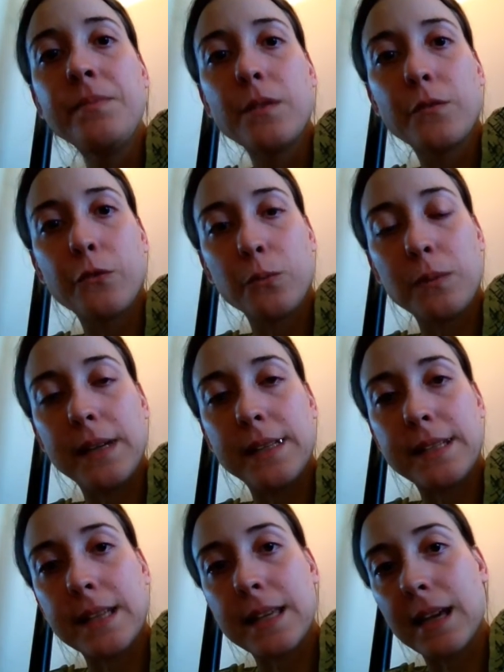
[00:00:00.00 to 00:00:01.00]
for me
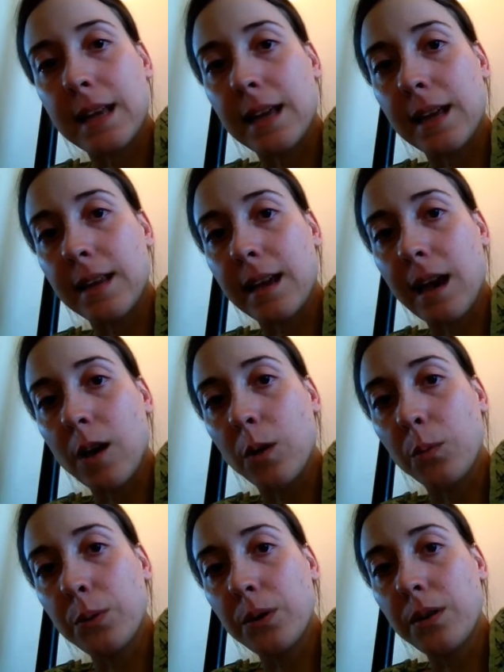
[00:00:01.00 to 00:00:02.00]
to get any
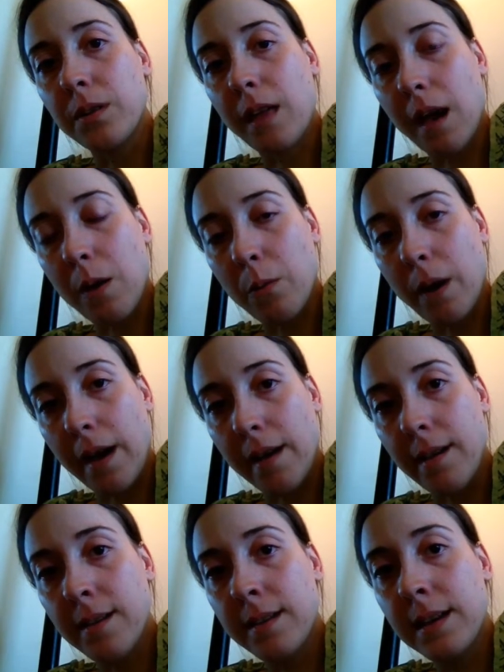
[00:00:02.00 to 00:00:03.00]
help that way.